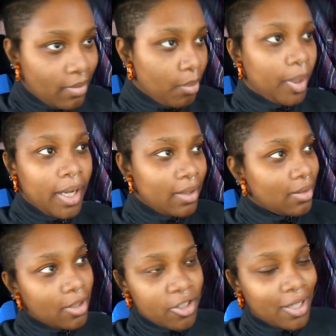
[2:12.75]
But
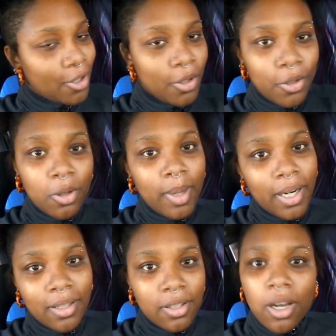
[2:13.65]
there's nothing you can do about
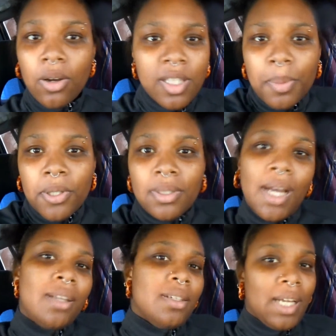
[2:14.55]
it, so it's a
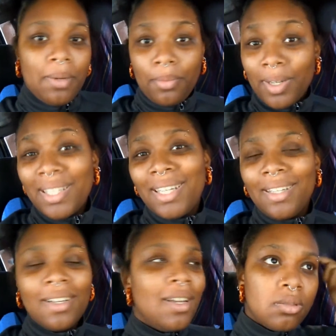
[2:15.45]
personality type. Really
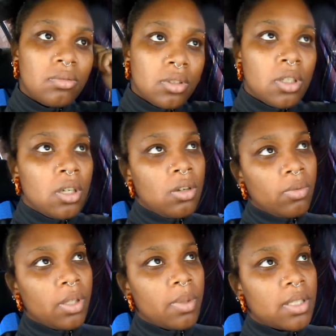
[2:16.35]

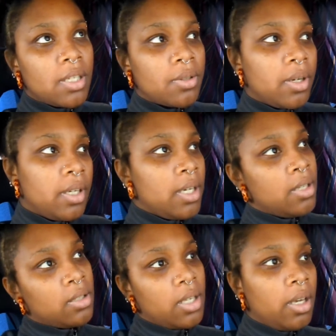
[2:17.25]
what schizoid
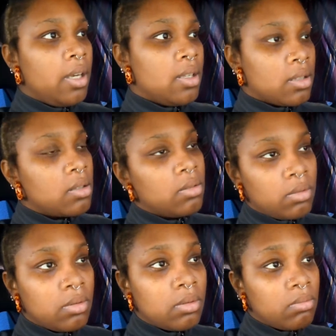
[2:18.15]
is
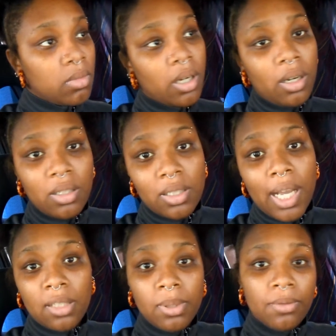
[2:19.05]
a
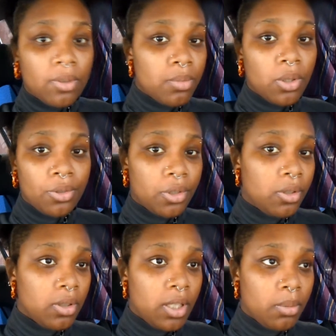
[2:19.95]
detachment from
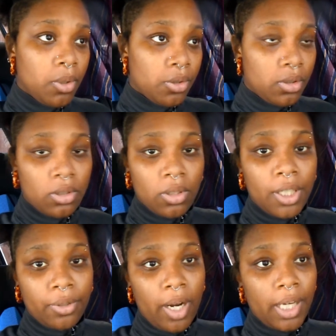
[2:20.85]
social and emotional
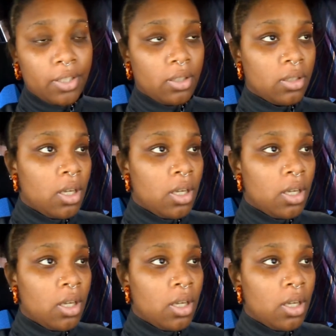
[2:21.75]
interaction.